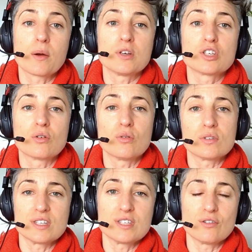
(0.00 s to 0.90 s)
which
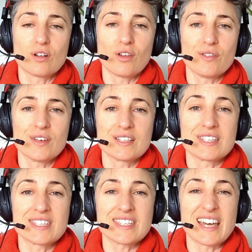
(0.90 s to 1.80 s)
causes your clothing to
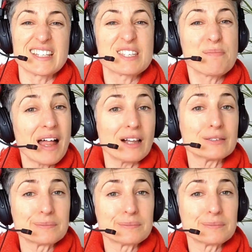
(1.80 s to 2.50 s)
start to smell.